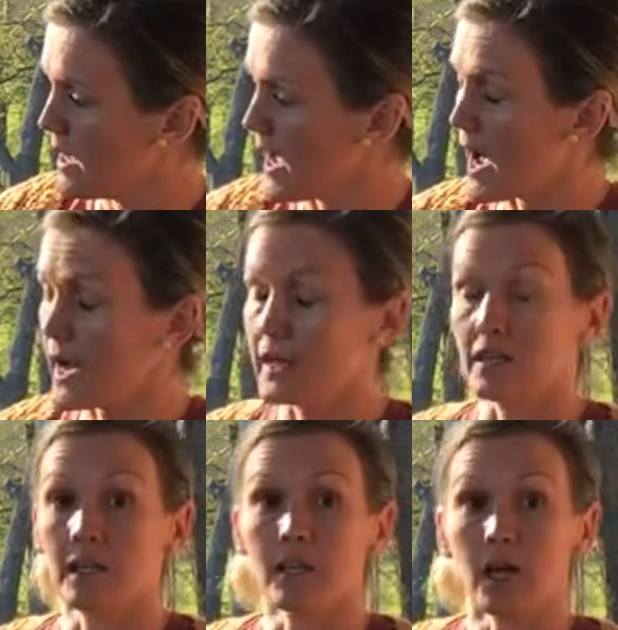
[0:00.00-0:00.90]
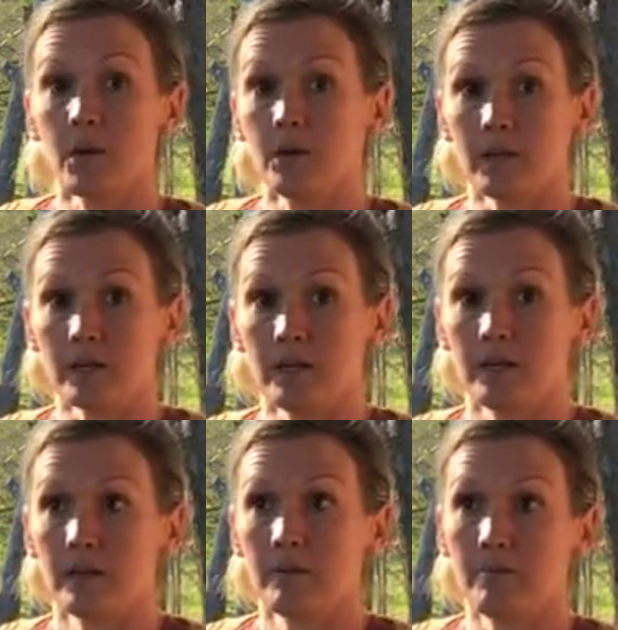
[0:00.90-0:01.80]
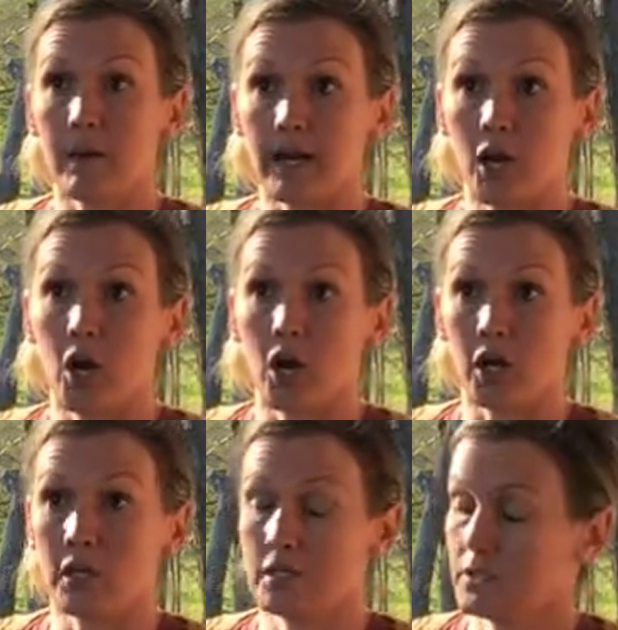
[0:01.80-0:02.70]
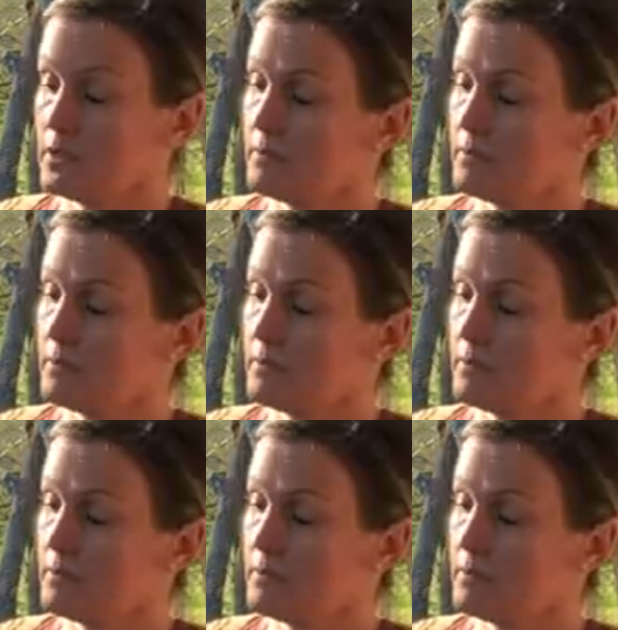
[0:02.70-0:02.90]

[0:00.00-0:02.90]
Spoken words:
I unloaded my cart.